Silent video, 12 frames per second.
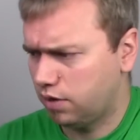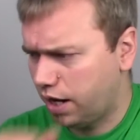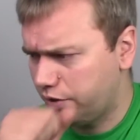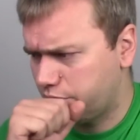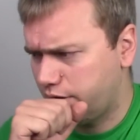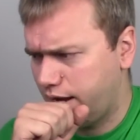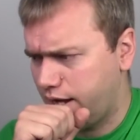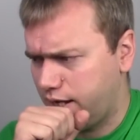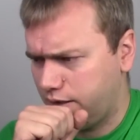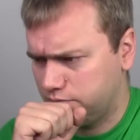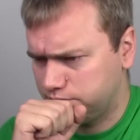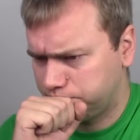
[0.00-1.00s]
either
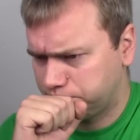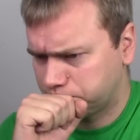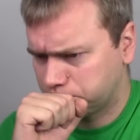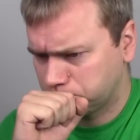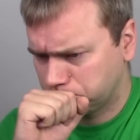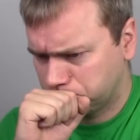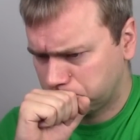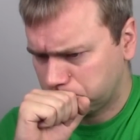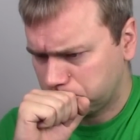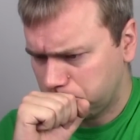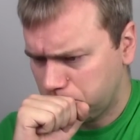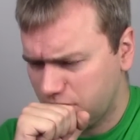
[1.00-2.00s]
a
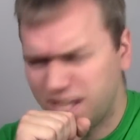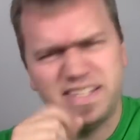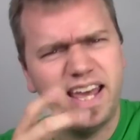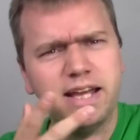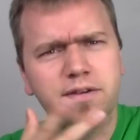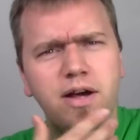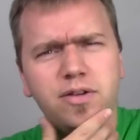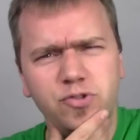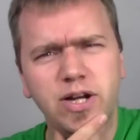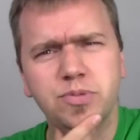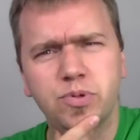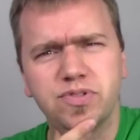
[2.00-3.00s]
tank, a
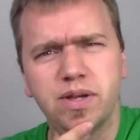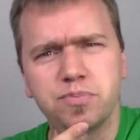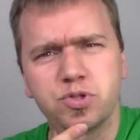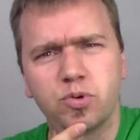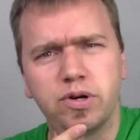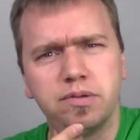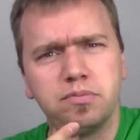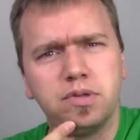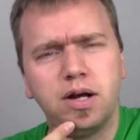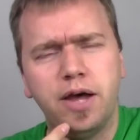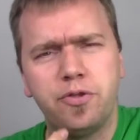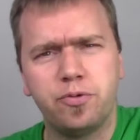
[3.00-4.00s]
transport of some sort.
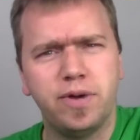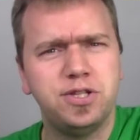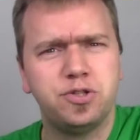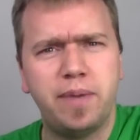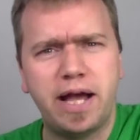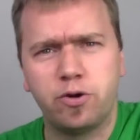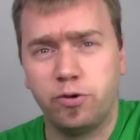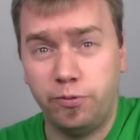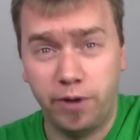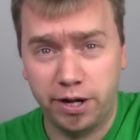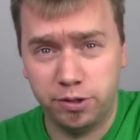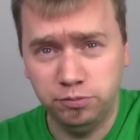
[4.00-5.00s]
Either Razorback or a
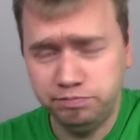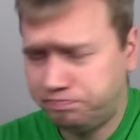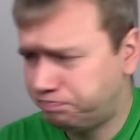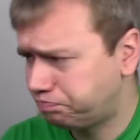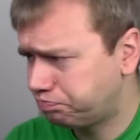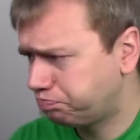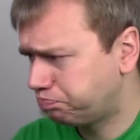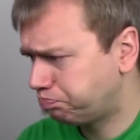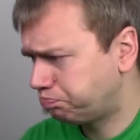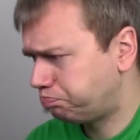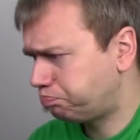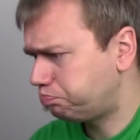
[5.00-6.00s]
Rhino.
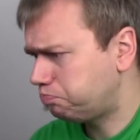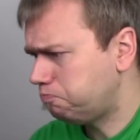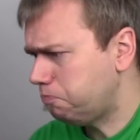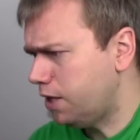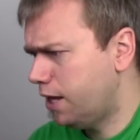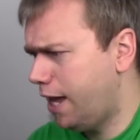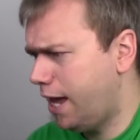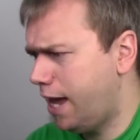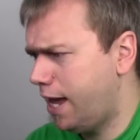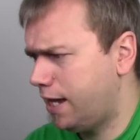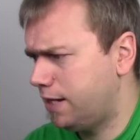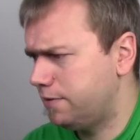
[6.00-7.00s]

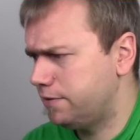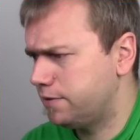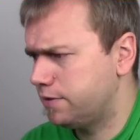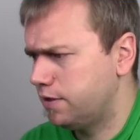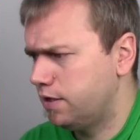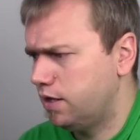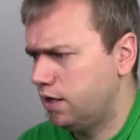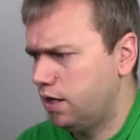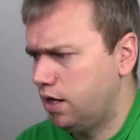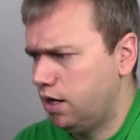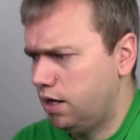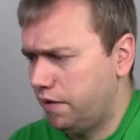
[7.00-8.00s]
And
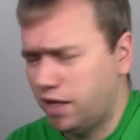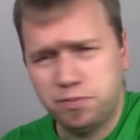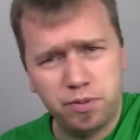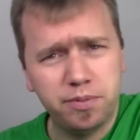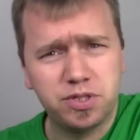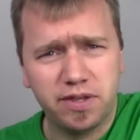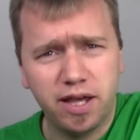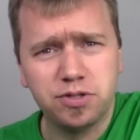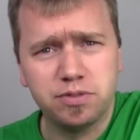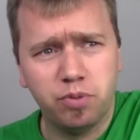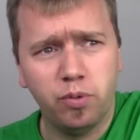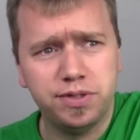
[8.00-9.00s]
that's pretty much
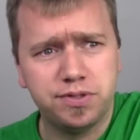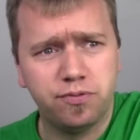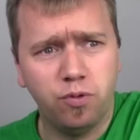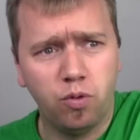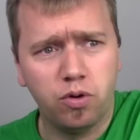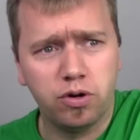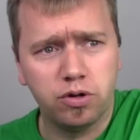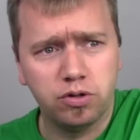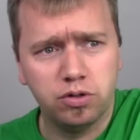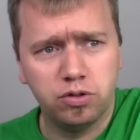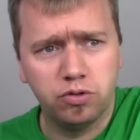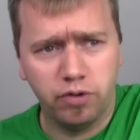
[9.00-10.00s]
1,000 points for
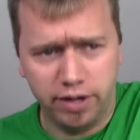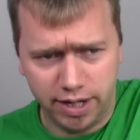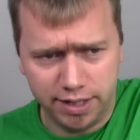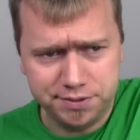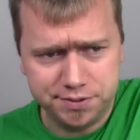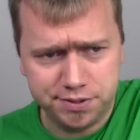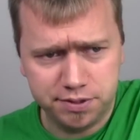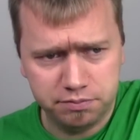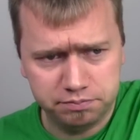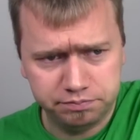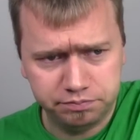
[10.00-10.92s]
Grey Knights.